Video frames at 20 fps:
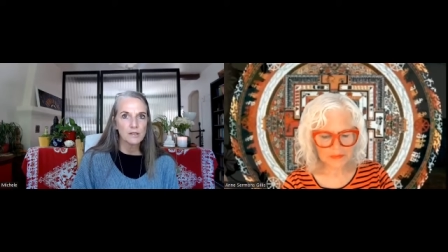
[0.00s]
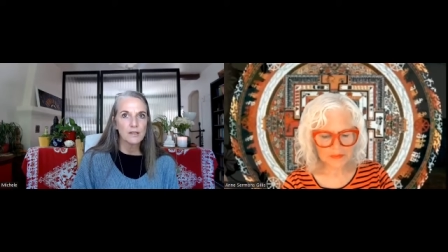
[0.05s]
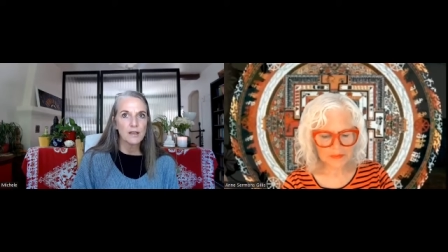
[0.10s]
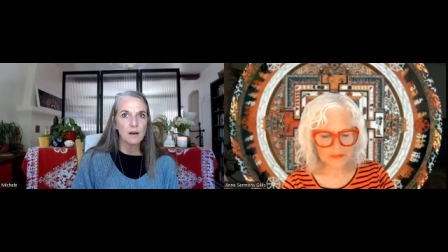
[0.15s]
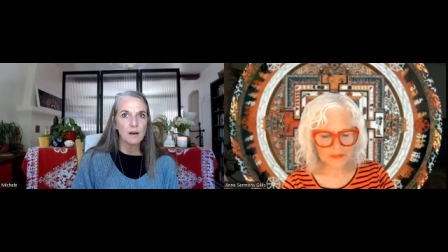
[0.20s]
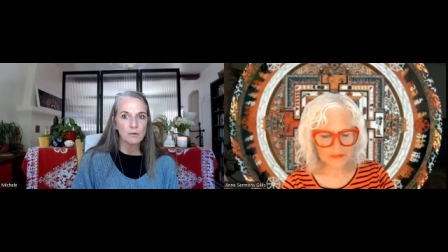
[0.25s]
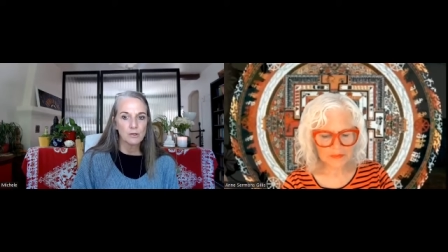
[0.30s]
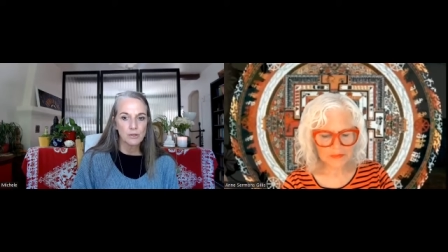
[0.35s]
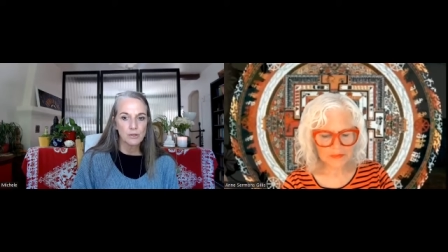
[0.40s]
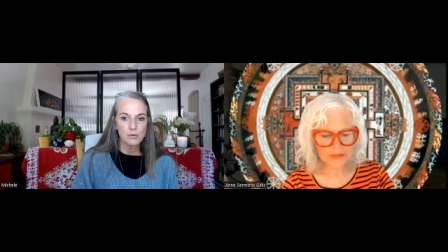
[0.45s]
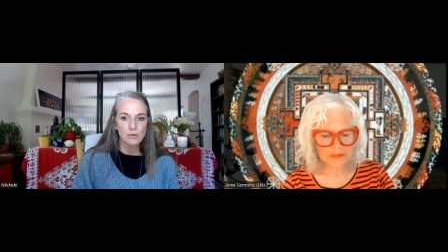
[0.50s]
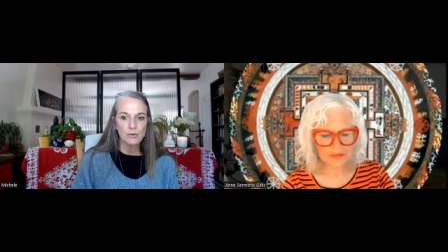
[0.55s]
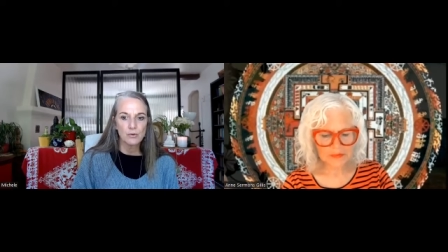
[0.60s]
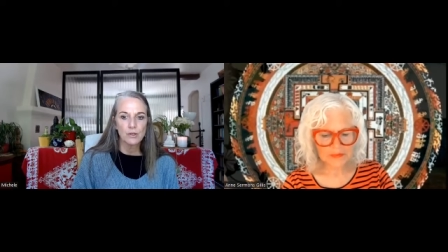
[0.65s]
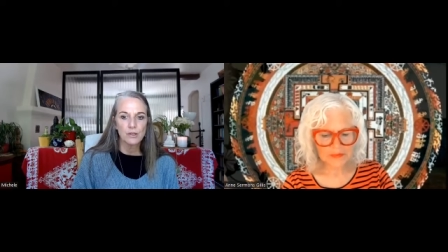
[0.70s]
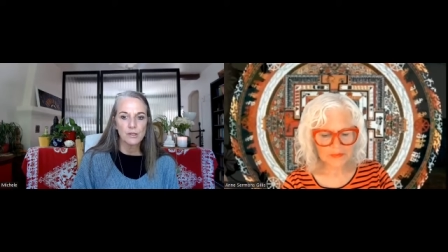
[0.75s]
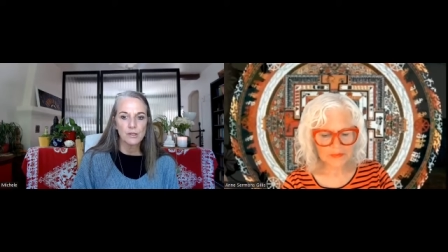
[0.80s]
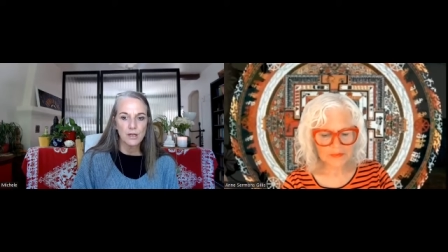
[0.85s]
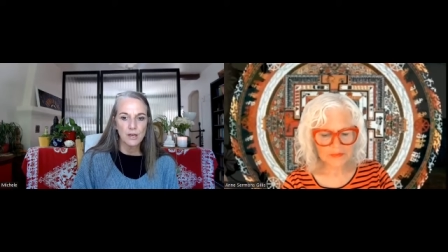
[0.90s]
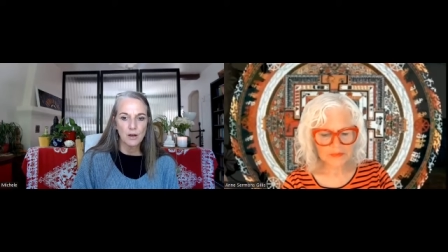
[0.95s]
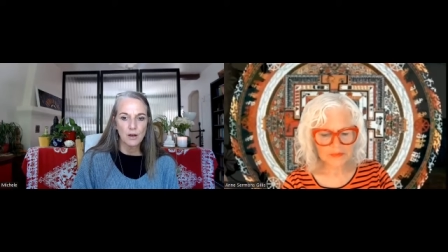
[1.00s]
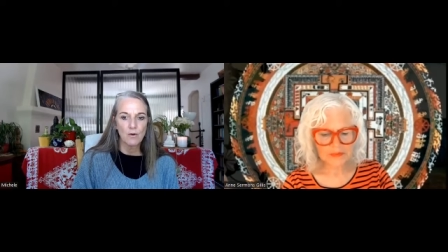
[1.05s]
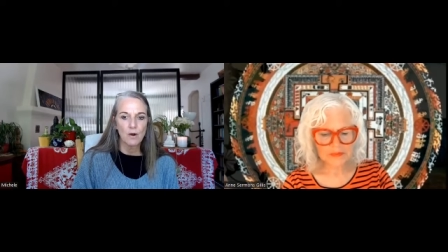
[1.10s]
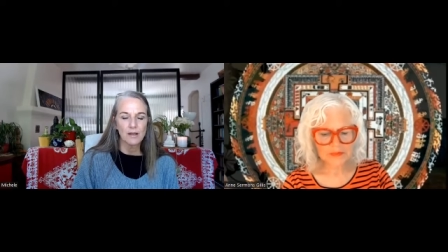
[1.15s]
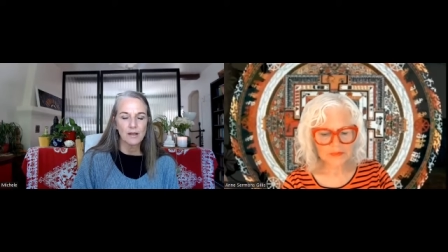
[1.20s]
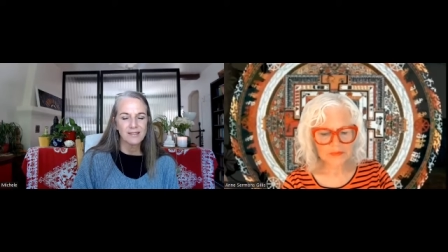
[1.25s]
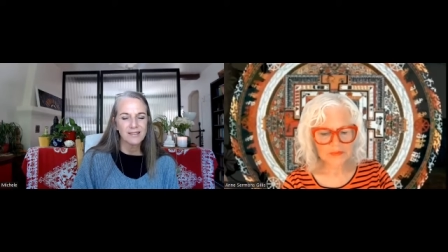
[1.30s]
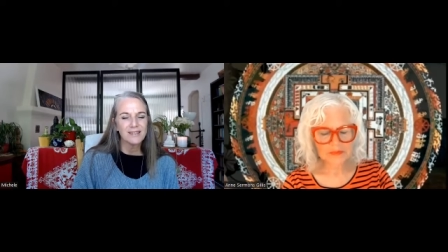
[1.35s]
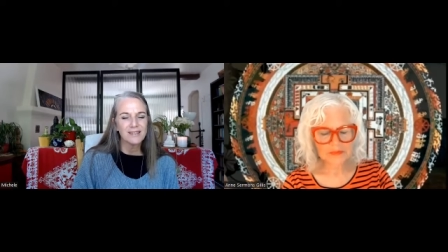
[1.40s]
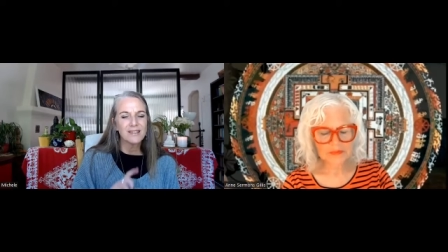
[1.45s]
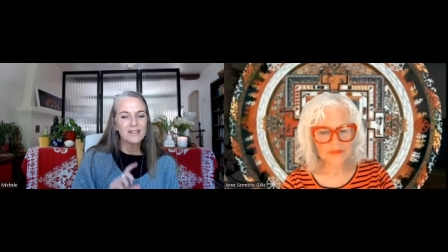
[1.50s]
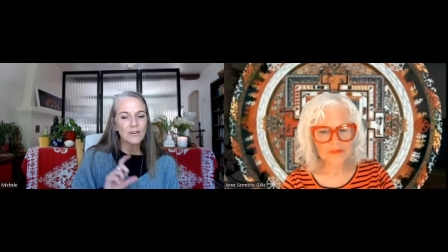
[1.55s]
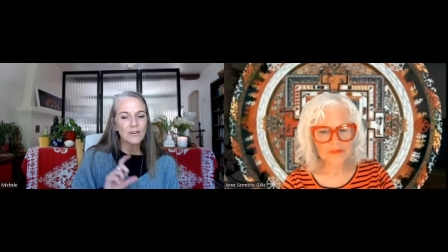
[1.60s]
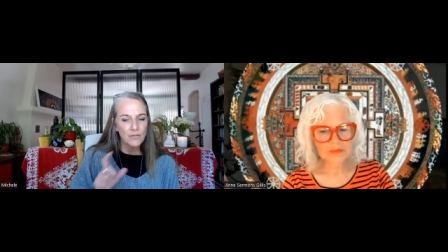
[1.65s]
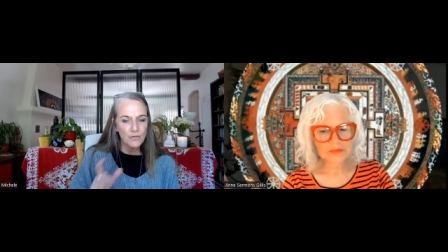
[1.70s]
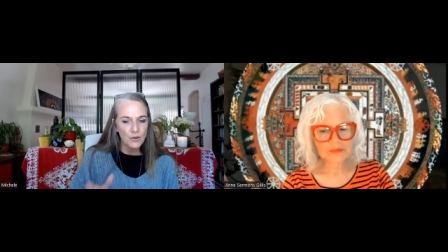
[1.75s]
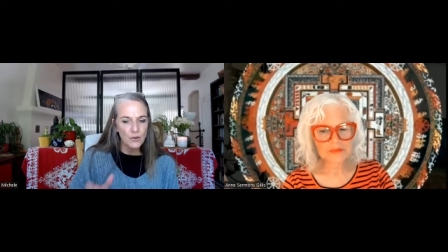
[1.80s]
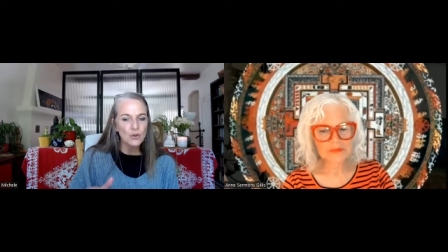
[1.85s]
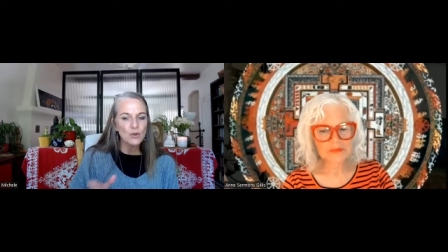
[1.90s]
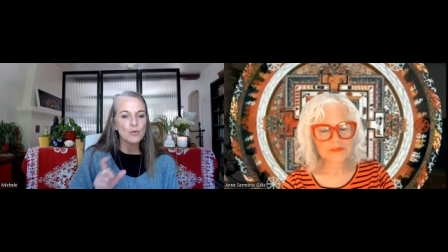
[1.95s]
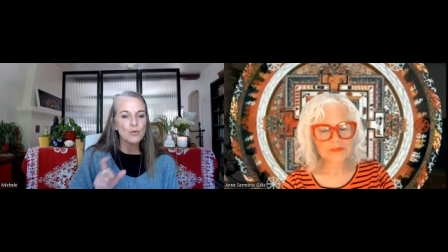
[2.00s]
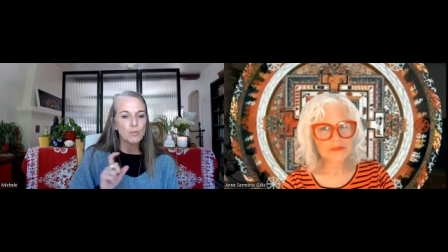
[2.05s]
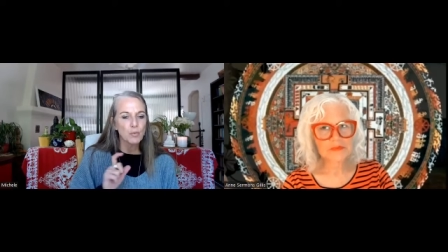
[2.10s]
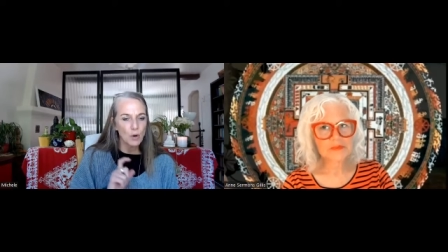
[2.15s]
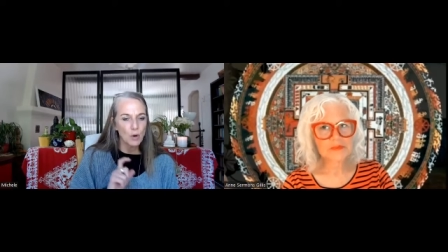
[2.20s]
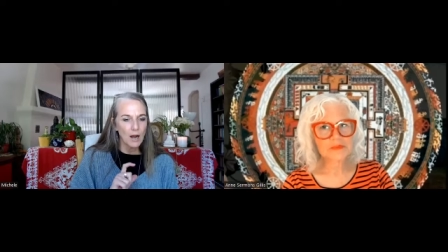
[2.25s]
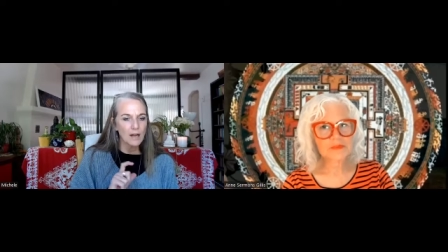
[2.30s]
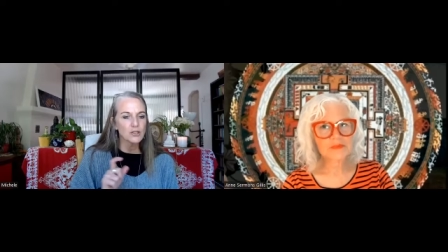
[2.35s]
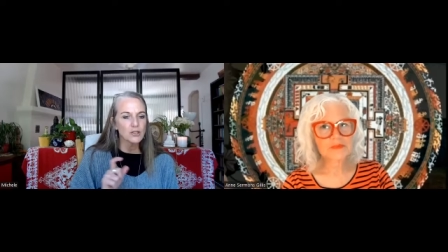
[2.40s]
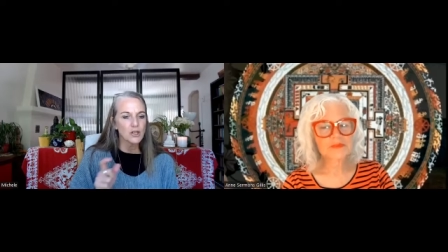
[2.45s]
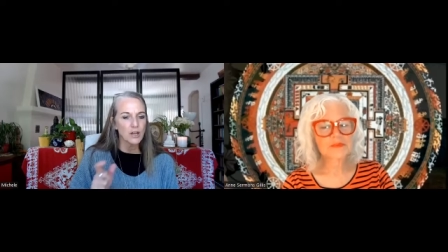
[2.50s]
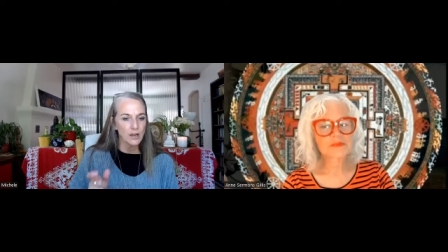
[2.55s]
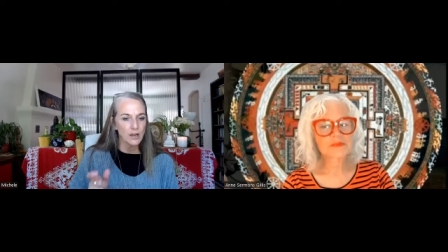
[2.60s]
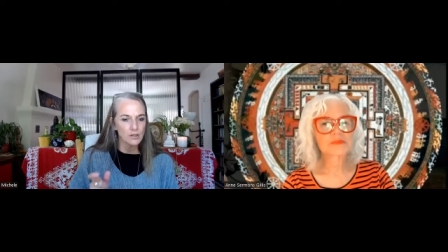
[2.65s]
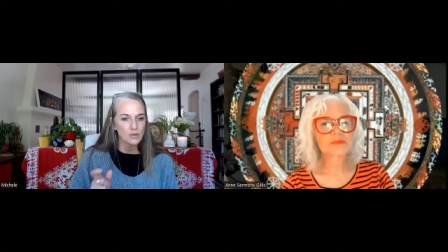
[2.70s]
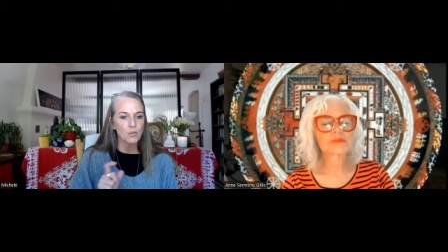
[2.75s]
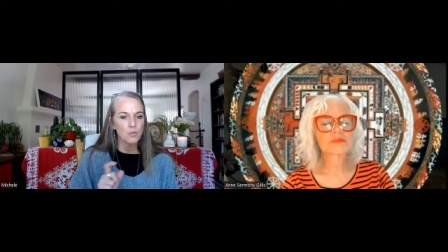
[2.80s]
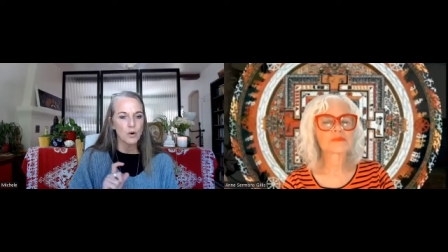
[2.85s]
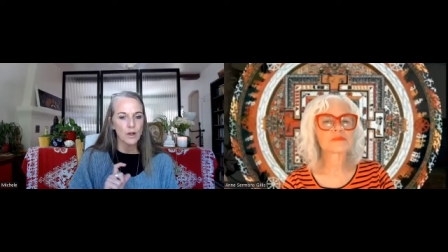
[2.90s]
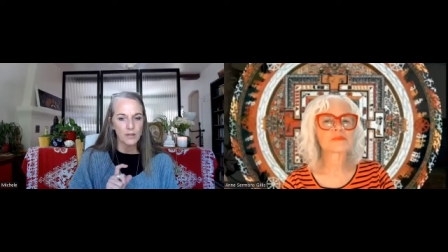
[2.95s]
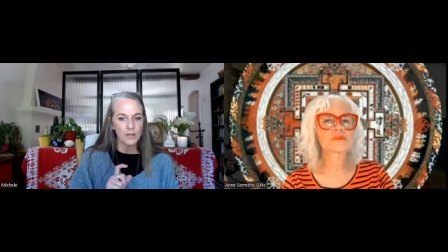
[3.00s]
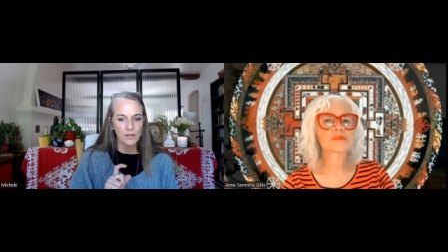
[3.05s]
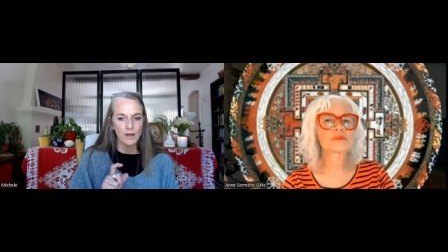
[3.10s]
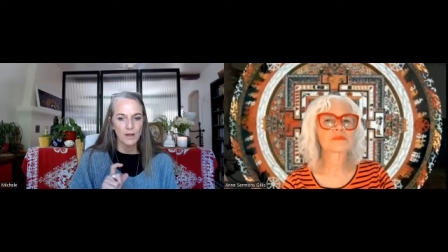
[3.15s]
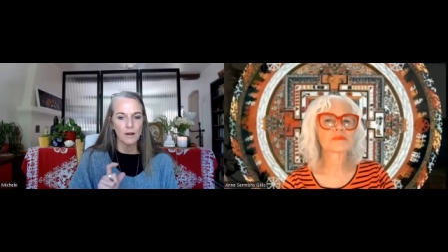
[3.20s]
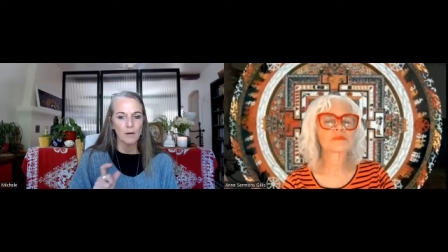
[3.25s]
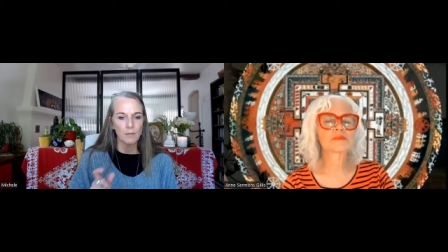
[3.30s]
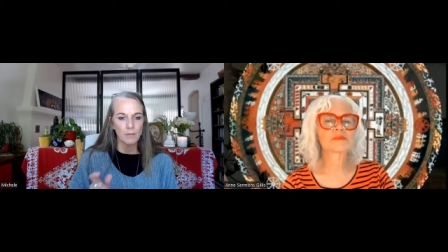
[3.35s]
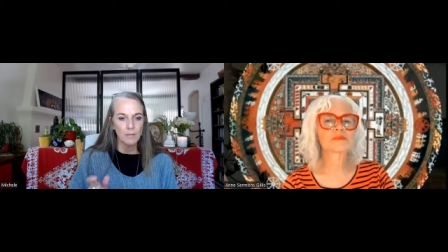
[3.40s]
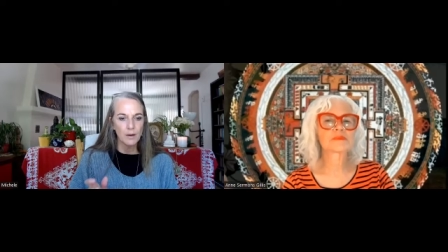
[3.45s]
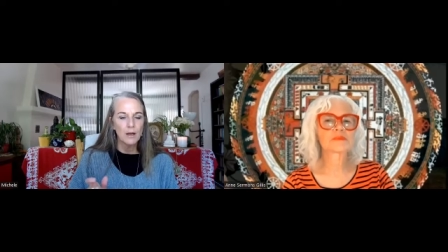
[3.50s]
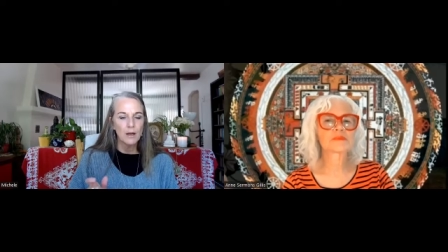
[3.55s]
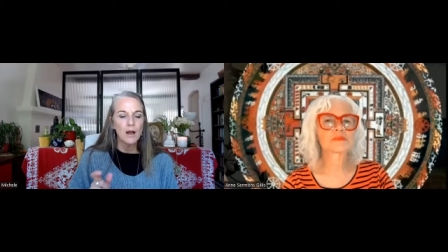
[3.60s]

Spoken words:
That was through the TOS. I did a few projects with them,